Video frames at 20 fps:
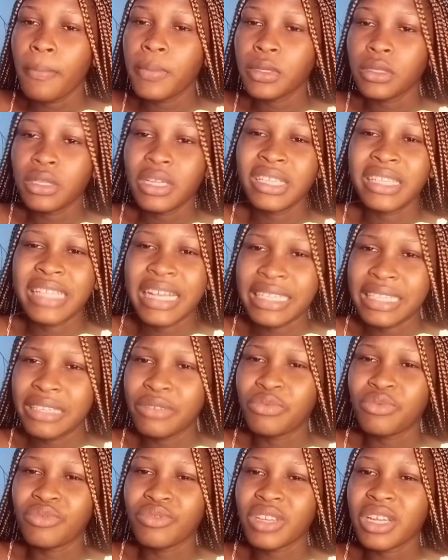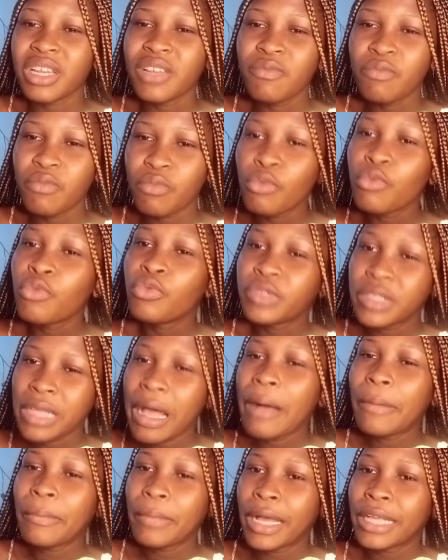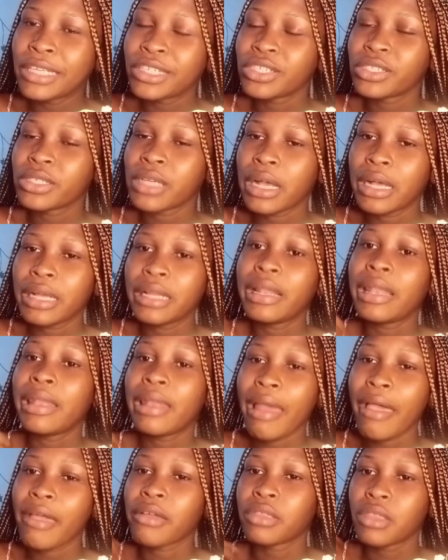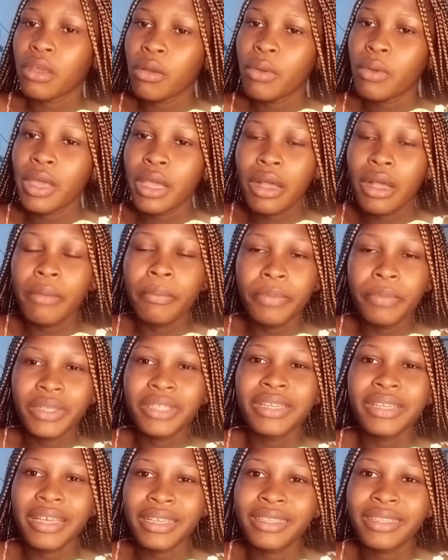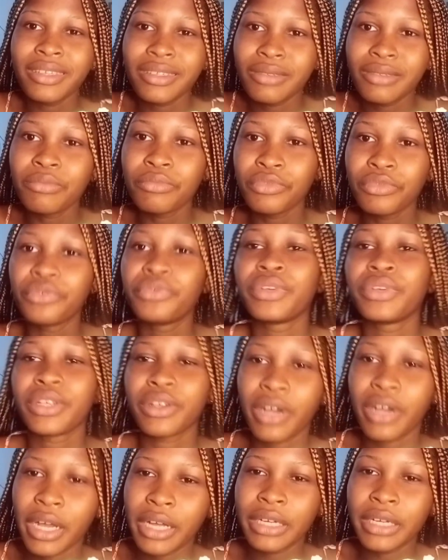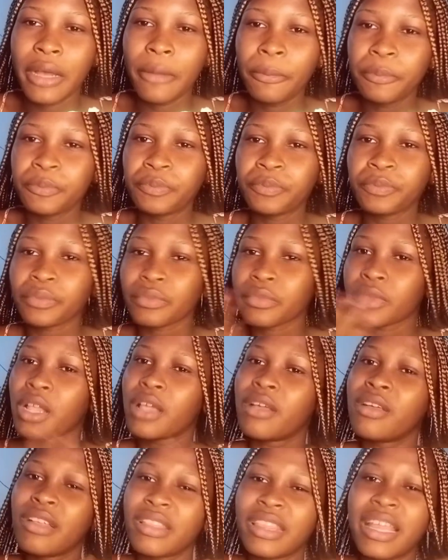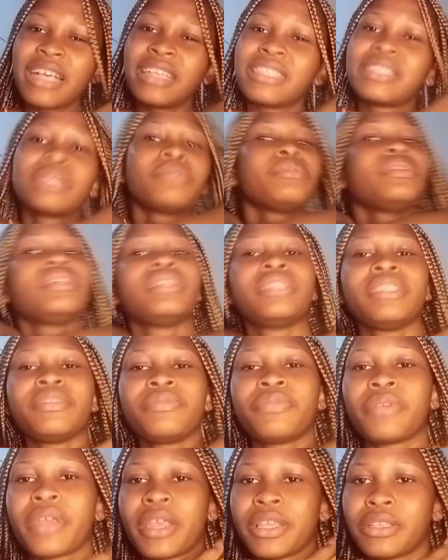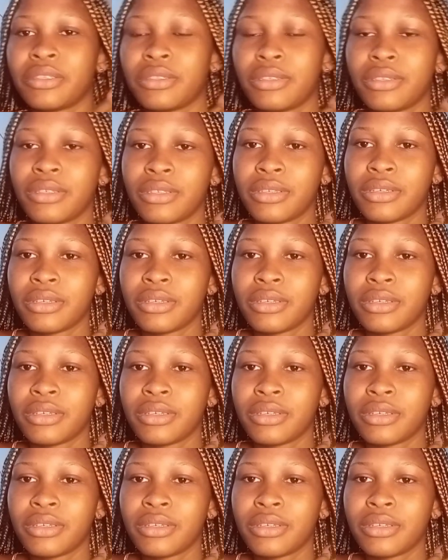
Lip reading: business doesn't really move that much like the way businesses move in Ghana. That's the only difference.